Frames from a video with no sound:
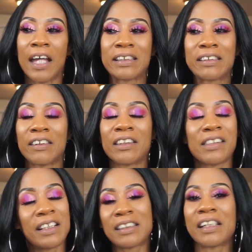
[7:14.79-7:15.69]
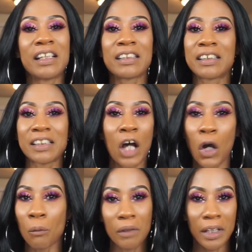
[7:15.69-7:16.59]
it's the density is
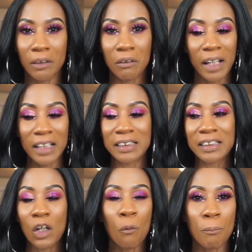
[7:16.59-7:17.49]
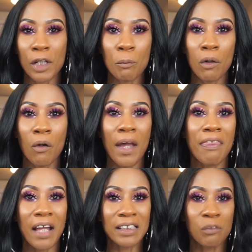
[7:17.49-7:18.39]
so little like so minimal
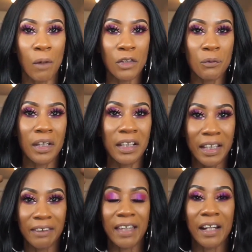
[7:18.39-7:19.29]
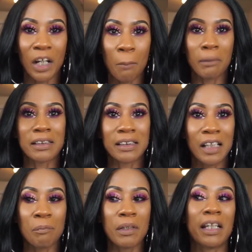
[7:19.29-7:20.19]
and that's why you can get that humpless
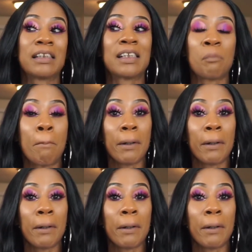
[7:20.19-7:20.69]
look because it's